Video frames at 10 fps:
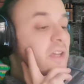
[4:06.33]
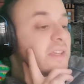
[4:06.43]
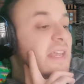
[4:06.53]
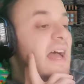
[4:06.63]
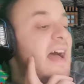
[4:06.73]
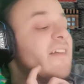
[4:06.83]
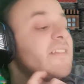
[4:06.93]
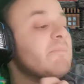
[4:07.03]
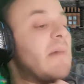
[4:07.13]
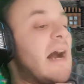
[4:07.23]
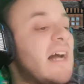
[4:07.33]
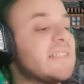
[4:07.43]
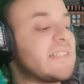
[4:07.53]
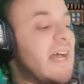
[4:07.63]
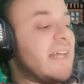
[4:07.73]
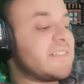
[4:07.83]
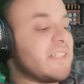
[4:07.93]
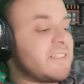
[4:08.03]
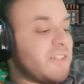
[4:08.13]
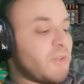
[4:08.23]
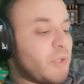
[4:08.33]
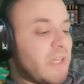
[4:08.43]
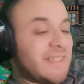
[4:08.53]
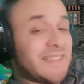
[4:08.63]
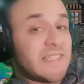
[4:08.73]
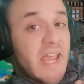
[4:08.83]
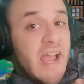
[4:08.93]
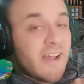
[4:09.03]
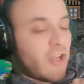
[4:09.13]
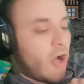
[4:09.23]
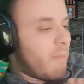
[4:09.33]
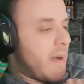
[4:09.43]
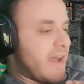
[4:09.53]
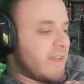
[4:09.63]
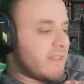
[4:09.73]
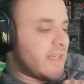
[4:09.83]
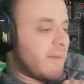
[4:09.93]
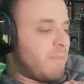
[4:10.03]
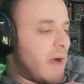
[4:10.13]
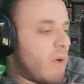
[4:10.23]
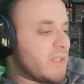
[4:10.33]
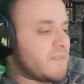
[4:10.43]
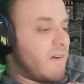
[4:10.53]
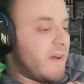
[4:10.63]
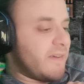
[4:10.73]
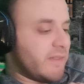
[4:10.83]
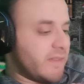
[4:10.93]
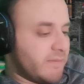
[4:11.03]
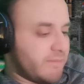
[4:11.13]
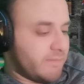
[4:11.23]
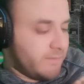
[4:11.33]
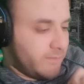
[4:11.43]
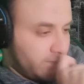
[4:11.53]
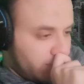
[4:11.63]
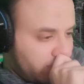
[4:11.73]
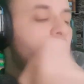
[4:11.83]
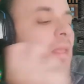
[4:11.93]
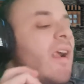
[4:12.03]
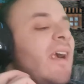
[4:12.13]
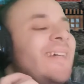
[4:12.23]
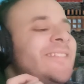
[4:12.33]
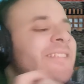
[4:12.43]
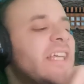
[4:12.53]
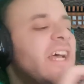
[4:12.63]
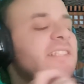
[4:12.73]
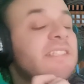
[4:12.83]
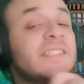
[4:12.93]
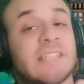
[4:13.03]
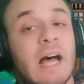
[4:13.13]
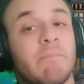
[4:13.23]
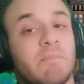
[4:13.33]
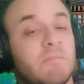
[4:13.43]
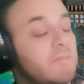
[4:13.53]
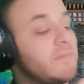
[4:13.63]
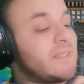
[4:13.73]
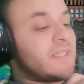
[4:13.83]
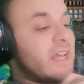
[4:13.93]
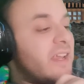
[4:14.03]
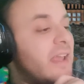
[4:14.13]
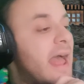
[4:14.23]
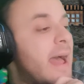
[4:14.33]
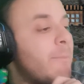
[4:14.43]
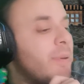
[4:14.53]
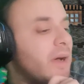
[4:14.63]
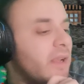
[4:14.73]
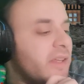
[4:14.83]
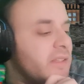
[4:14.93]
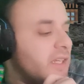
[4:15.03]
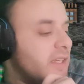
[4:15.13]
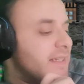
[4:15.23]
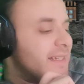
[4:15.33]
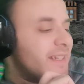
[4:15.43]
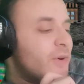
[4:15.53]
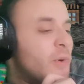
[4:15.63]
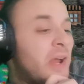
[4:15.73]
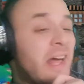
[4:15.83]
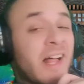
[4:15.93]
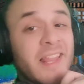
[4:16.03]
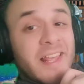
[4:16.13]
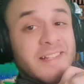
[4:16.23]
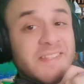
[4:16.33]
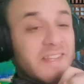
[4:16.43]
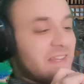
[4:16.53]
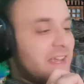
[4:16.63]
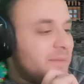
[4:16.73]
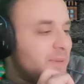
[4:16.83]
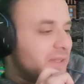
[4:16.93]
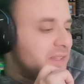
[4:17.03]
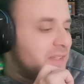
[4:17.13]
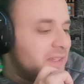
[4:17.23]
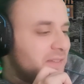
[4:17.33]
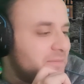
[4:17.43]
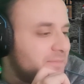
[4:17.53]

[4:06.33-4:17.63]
Yeah, the master and the students, they are combining their powers finally. This is some sick ability, really sick ability.